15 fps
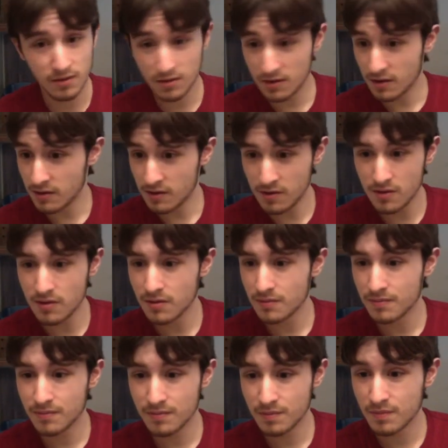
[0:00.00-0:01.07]

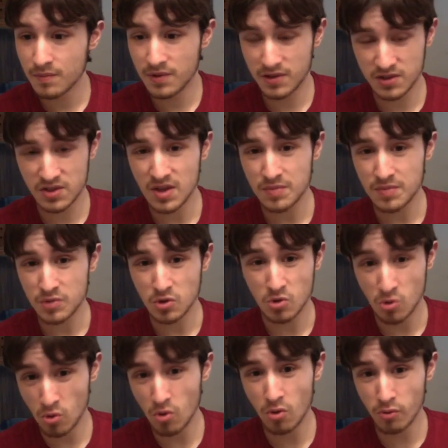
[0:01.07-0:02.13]
they put a stop to
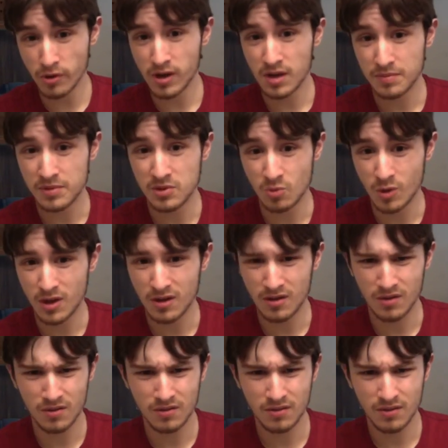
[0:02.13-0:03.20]
Cool ROM as
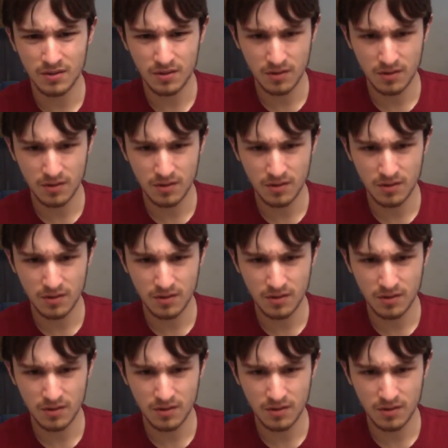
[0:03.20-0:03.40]
well.